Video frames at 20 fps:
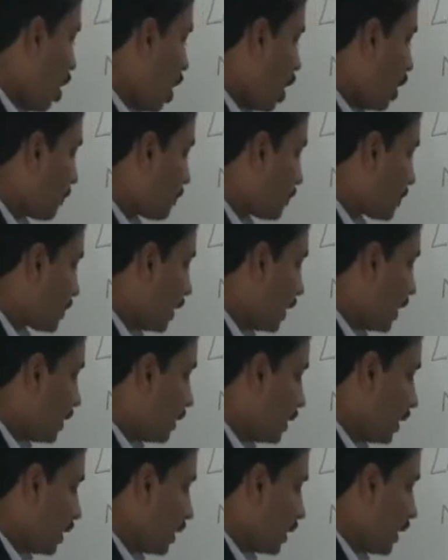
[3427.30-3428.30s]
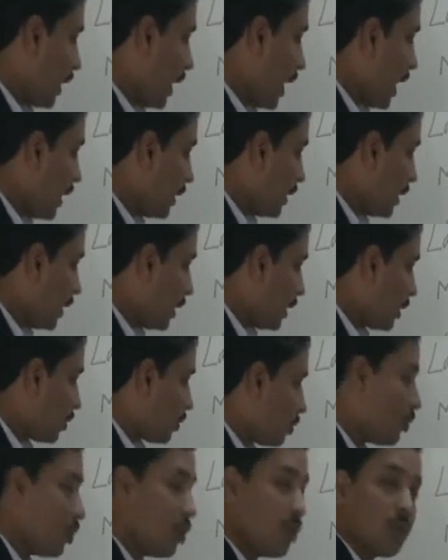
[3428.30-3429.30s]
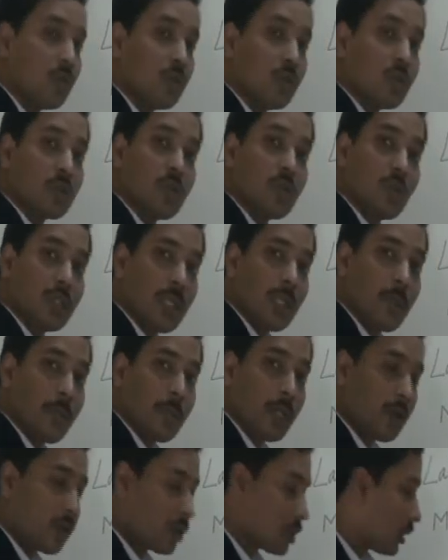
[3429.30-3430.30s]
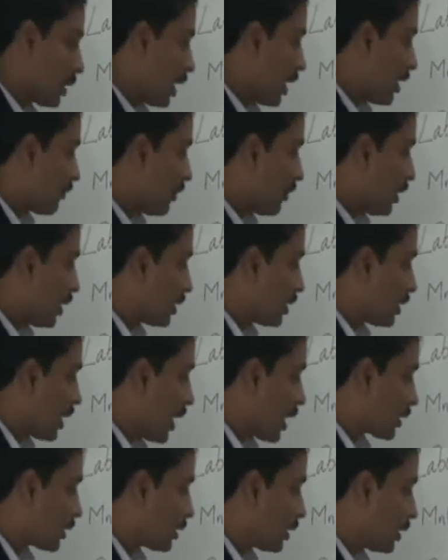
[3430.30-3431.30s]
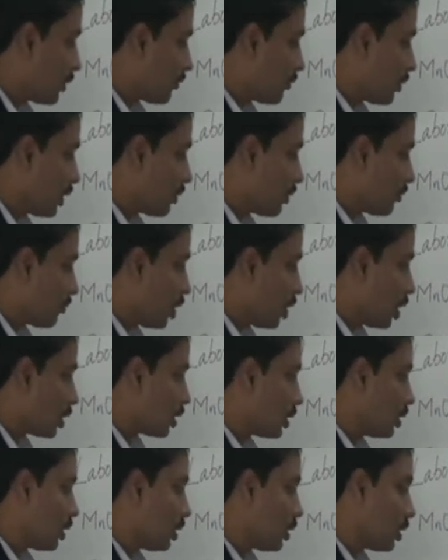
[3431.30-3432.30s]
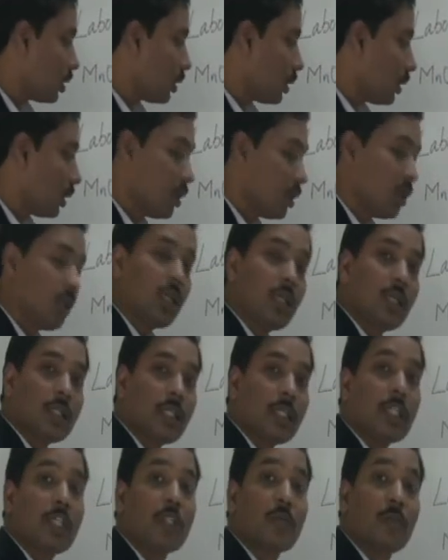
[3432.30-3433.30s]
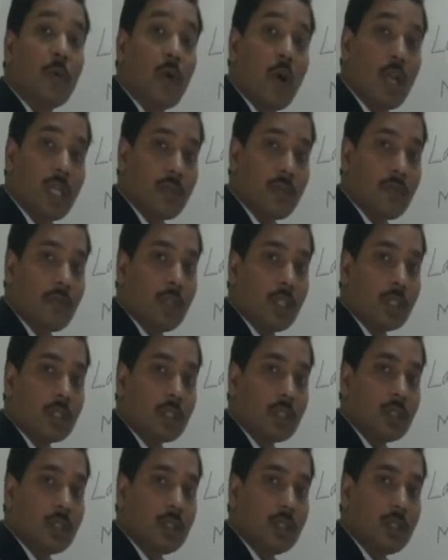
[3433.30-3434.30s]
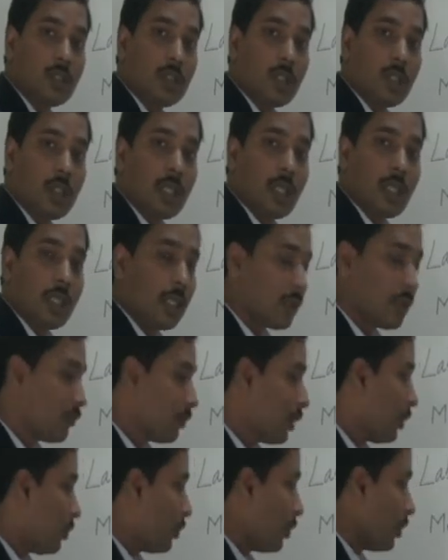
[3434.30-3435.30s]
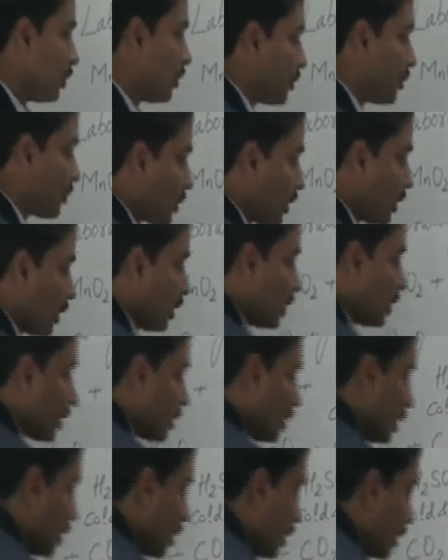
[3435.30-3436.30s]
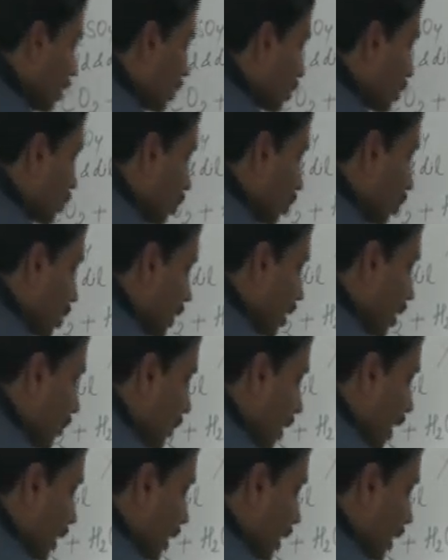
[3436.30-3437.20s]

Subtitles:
Option D, Na2O2, sodium peroxide when reacted with water, that is boiling water, it will produce sodium